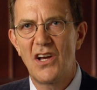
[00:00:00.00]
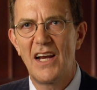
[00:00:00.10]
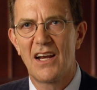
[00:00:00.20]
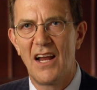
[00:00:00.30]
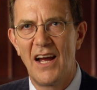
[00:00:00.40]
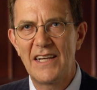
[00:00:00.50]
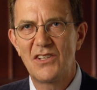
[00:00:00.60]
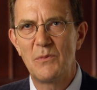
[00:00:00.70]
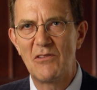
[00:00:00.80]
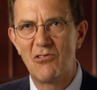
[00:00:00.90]
guy lying
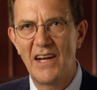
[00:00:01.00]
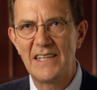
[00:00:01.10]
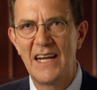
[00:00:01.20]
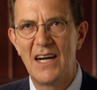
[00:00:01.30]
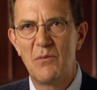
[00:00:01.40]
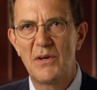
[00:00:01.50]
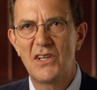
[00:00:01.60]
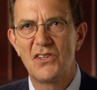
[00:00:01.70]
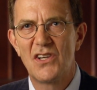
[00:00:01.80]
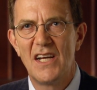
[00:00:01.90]
to me right now?
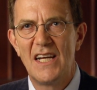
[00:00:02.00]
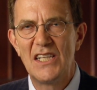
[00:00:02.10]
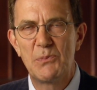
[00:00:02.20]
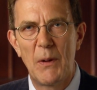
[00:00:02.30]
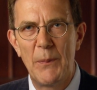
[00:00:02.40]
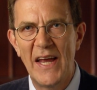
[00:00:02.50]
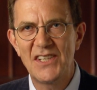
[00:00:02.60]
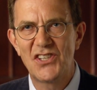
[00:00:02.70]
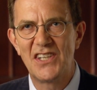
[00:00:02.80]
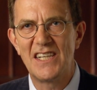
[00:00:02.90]
Because his
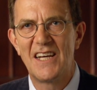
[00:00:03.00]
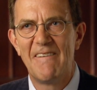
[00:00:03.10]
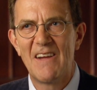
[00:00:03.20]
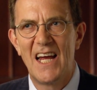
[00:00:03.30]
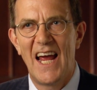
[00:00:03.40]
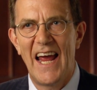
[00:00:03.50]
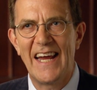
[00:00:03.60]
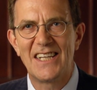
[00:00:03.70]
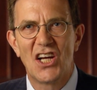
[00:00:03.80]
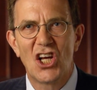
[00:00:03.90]
propensity
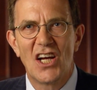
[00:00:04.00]
and